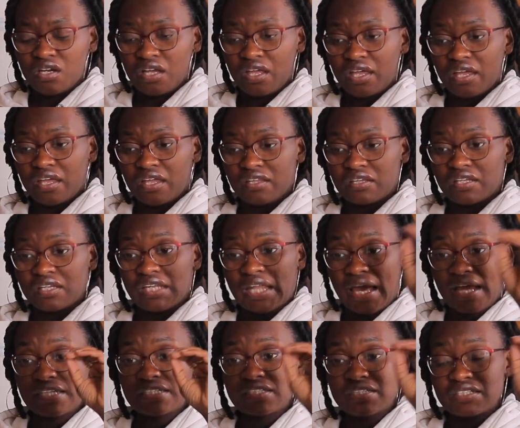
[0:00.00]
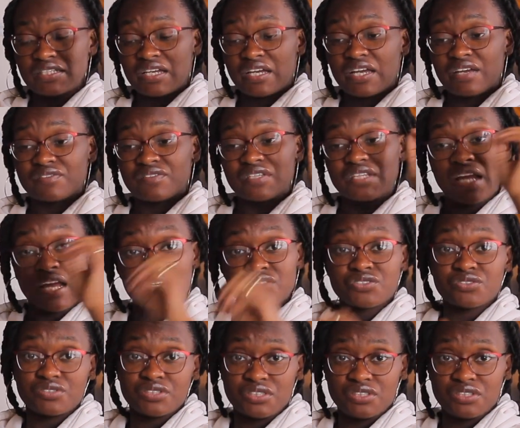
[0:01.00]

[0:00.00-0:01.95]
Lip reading: And then lastly, I have the natural